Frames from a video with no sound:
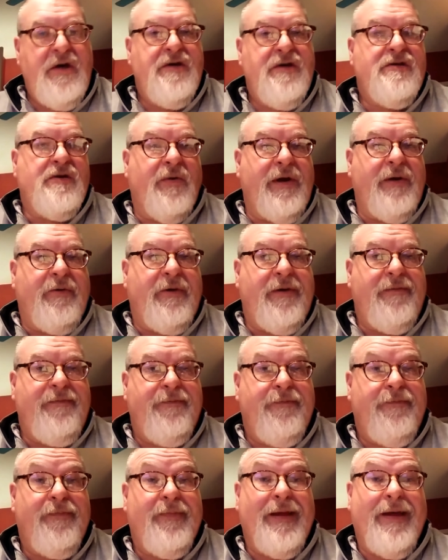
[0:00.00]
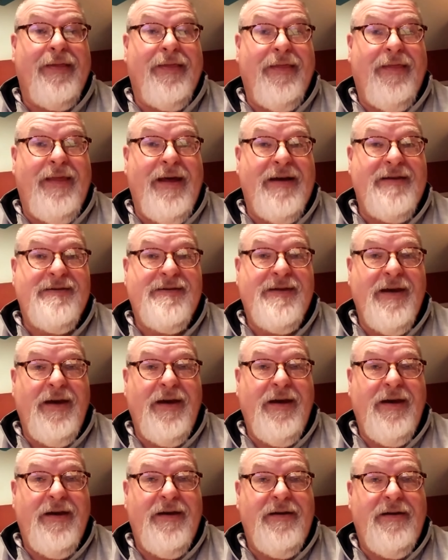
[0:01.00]
So anyway, that's
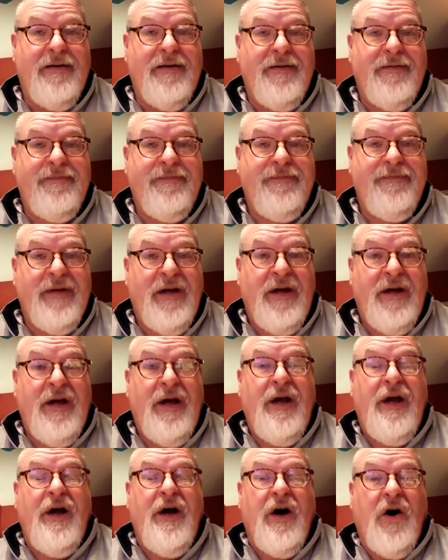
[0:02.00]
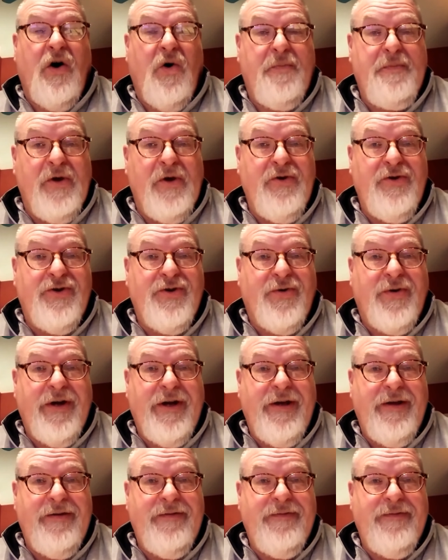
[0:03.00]
the end. Hope you enjoyed it.